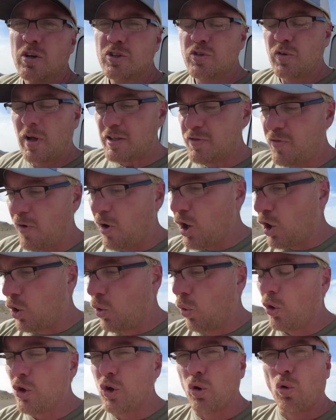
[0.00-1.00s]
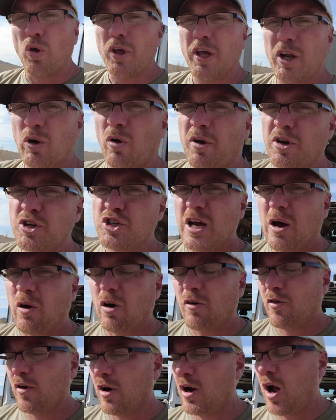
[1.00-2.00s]
So that's very cool. You're only gonna run the
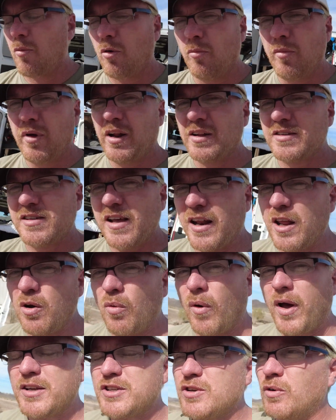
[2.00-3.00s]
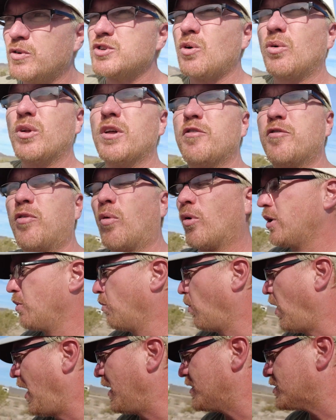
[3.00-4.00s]
shower for a couple minutes anyway, so it's only 40
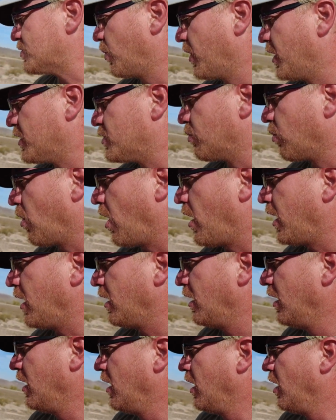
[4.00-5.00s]
watts when it's running.